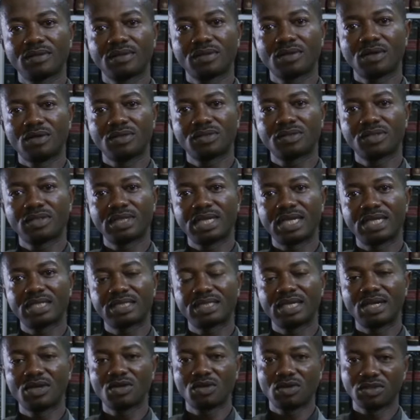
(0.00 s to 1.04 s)

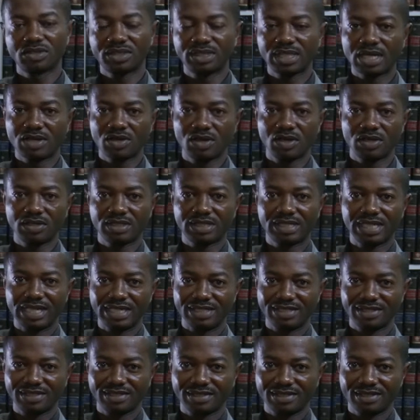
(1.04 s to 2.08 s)
consonants and consonant
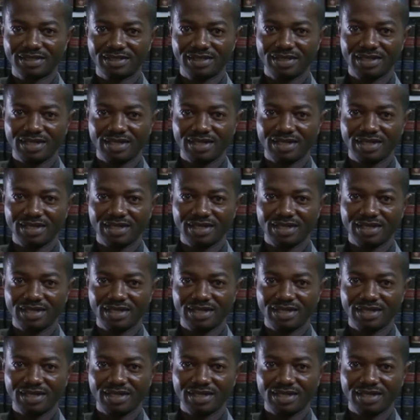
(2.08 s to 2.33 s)
clusters.